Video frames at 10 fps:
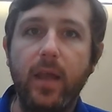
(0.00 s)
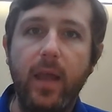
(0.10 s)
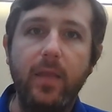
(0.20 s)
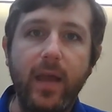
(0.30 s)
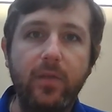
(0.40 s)

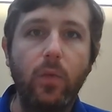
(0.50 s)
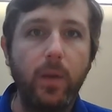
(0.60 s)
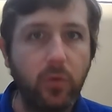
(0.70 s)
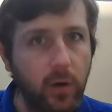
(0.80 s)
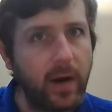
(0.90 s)
And that's what
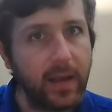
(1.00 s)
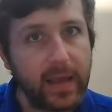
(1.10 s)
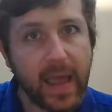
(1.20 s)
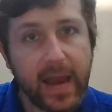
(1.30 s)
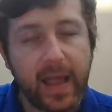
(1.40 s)
I'm trying to
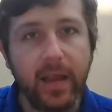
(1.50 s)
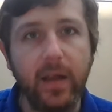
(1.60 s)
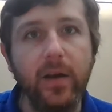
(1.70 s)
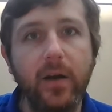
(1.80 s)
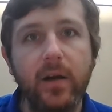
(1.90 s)
get at
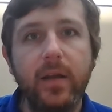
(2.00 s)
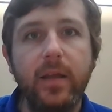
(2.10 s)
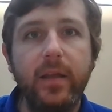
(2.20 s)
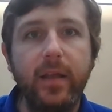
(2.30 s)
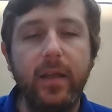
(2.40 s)
here
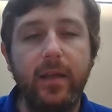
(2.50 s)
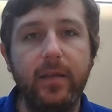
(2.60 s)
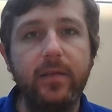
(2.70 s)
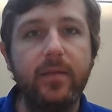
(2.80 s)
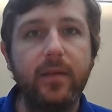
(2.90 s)

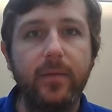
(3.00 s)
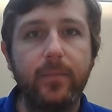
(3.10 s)
is